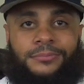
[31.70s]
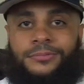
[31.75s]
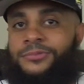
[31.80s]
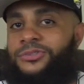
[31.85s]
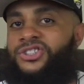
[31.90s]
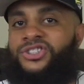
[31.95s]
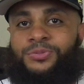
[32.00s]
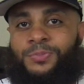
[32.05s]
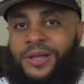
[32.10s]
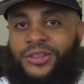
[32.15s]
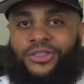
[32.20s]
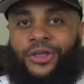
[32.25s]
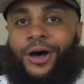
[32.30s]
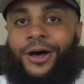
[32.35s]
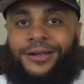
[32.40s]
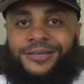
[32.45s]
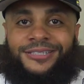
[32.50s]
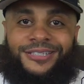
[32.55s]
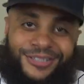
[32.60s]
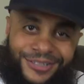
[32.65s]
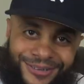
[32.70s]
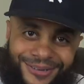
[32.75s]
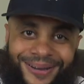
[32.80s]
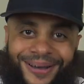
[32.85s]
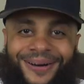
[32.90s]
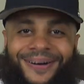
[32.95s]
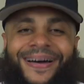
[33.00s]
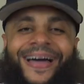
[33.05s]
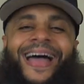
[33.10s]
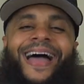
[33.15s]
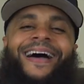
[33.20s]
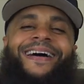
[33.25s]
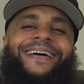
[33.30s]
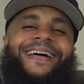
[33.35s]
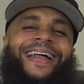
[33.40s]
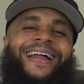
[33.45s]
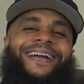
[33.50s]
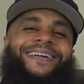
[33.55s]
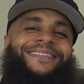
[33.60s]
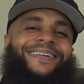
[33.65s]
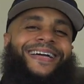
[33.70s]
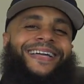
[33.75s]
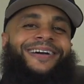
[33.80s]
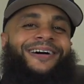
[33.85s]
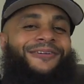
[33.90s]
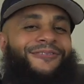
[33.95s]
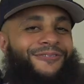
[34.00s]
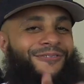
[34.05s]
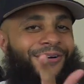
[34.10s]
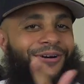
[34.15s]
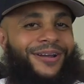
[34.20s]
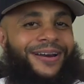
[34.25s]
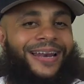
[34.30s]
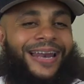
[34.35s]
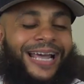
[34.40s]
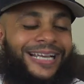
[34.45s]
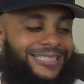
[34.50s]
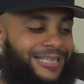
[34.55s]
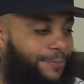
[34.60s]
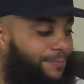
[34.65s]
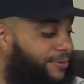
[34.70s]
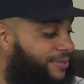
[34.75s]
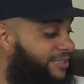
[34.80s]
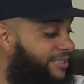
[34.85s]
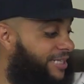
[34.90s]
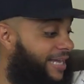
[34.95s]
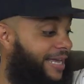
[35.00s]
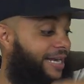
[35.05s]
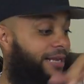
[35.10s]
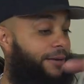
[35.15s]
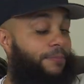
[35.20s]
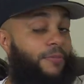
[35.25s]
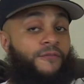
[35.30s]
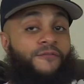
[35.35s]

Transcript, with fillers: just my thoughts, you know. Anyway, yo, 400 likes, I appreciate it.